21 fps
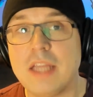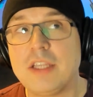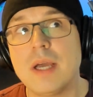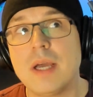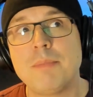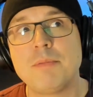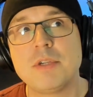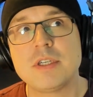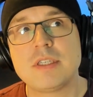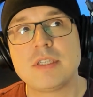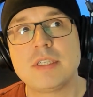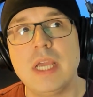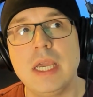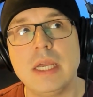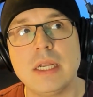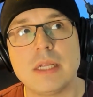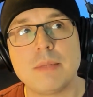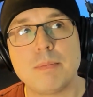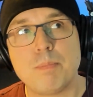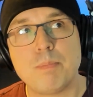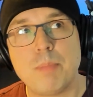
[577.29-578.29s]
I'm just saying
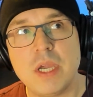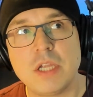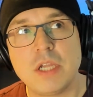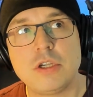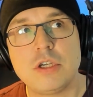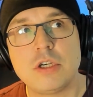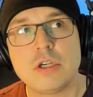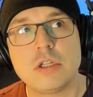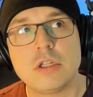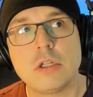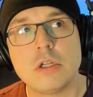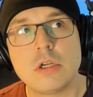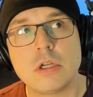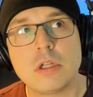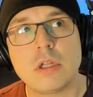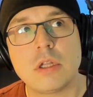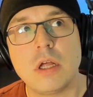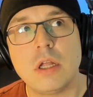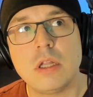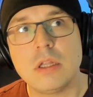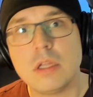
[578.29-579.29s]
that pictures look a